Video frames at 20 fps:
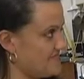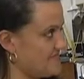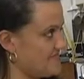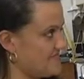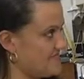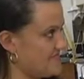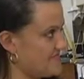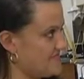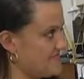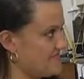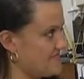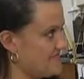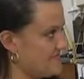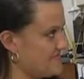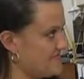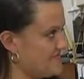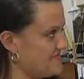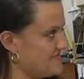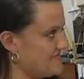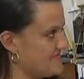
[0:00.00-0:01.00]

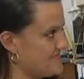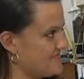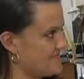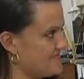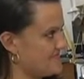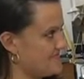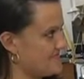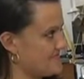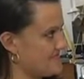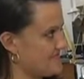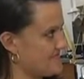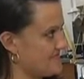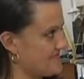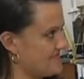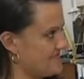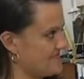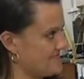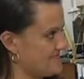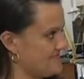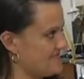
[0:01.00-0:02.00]

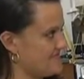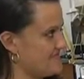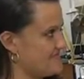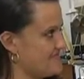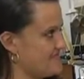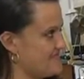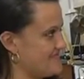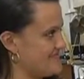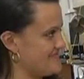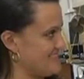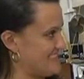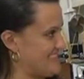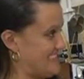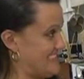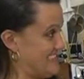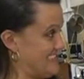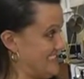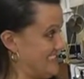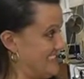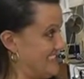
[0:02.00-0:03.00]

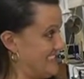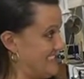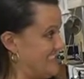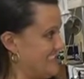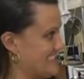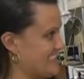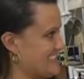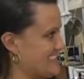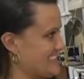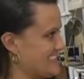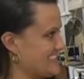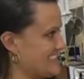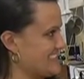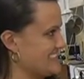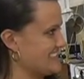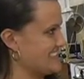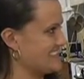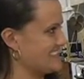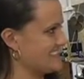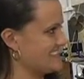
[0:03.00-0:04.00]

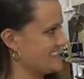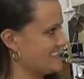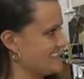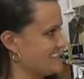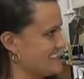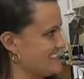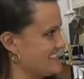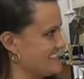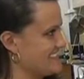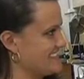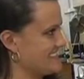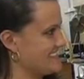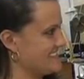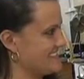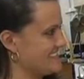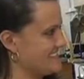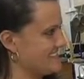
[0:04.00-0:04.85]
(silent)